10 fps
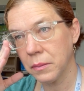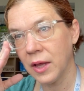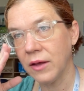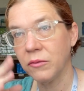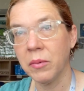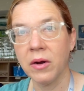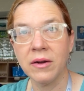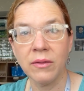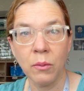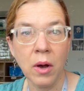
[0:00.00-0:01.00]
as part
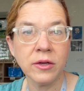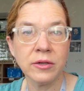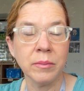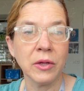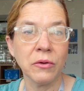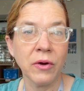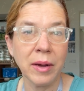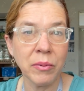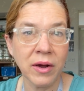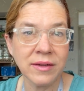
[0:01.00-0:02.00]
of the wash and blow dry
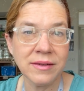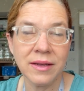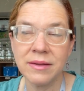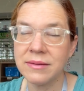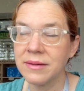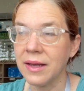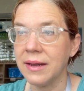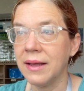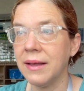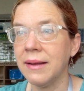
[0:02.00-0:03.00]
process and
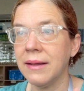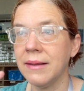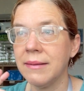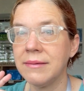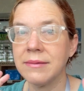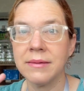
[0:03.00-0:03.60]
it is